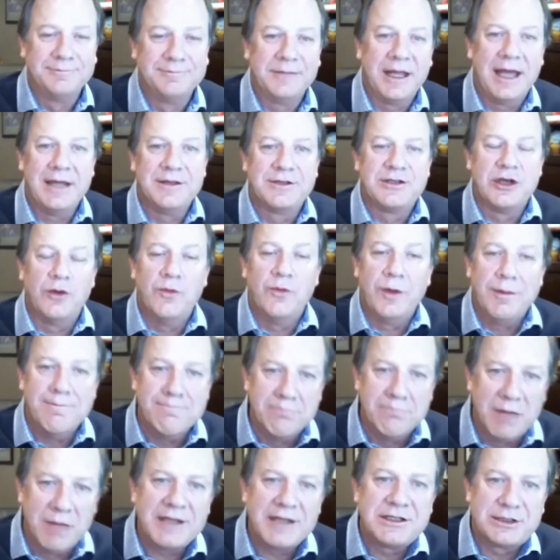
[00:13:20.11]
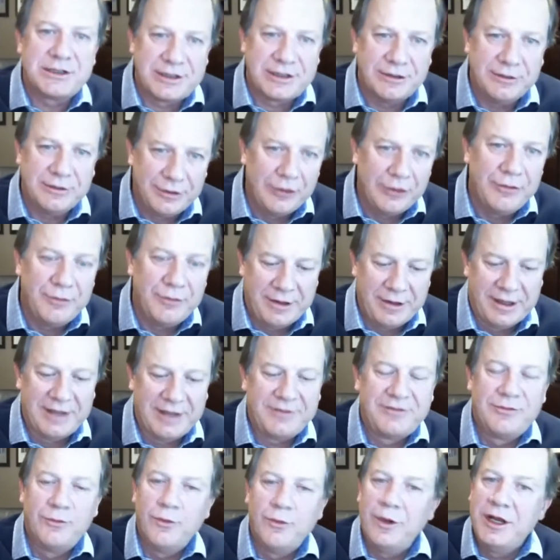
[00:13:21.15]
And so we must do
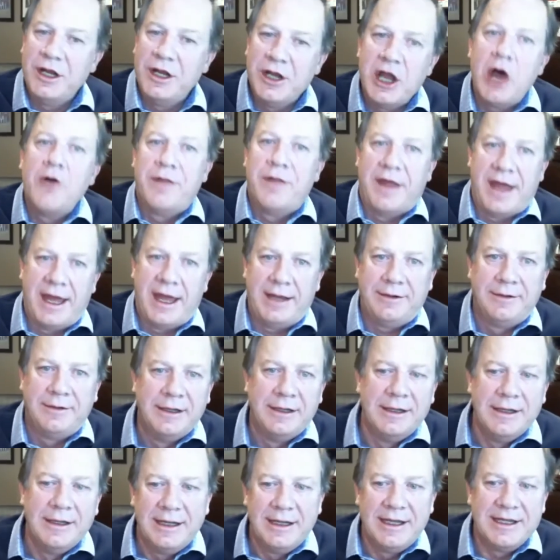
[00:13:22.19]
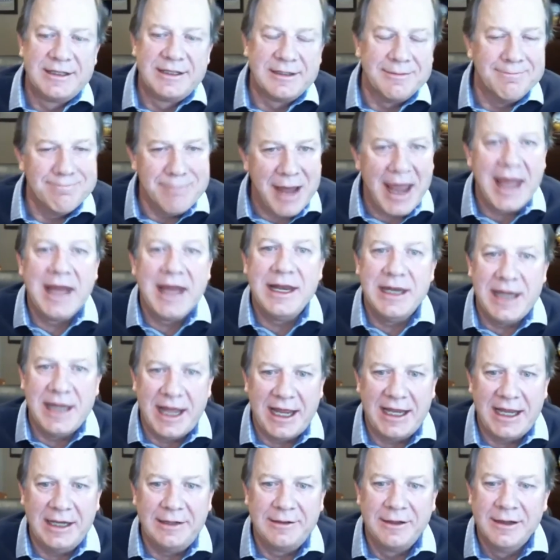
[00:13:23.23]
this. We know that. It's a
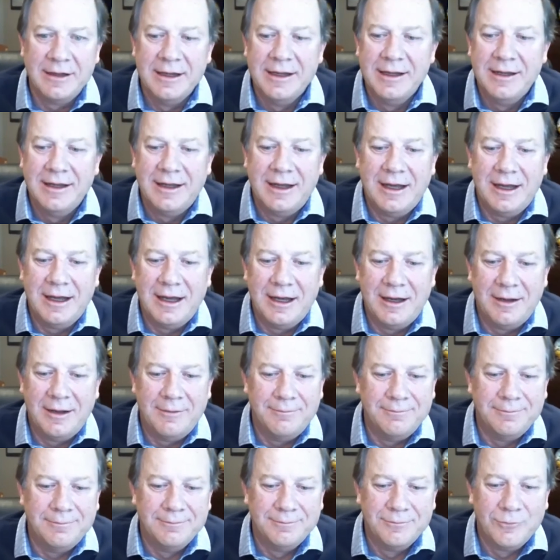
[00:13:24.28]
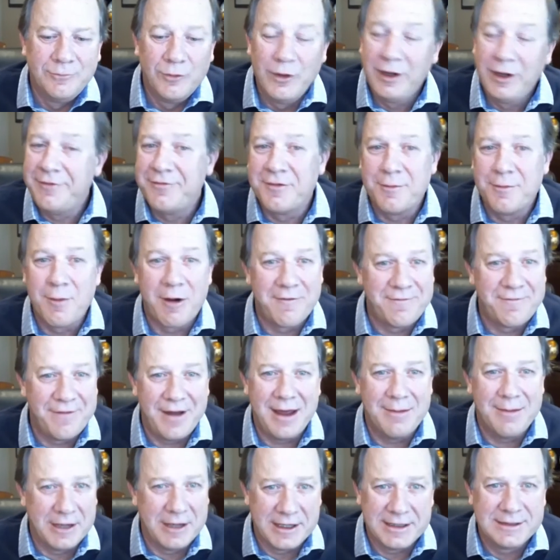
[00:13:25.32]
mandate, really from our
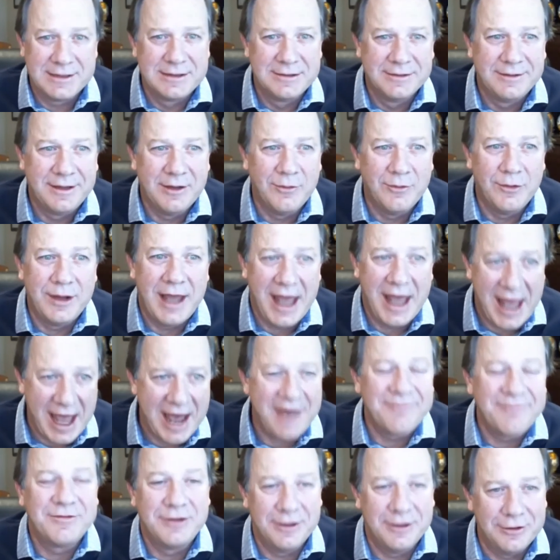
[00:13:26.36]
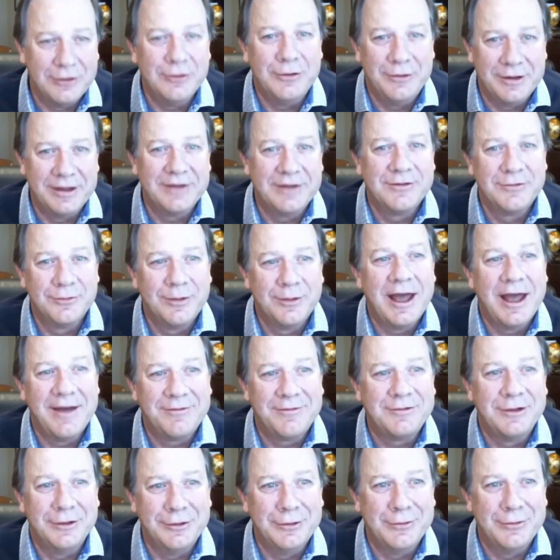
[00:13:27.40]
families, that we have to do this. We have
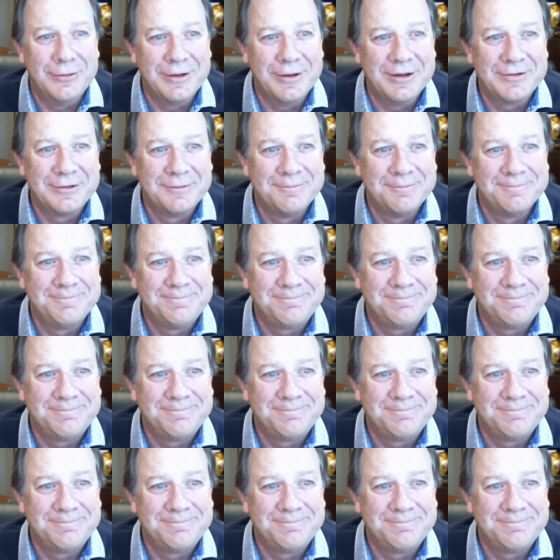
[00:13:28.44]
to do this.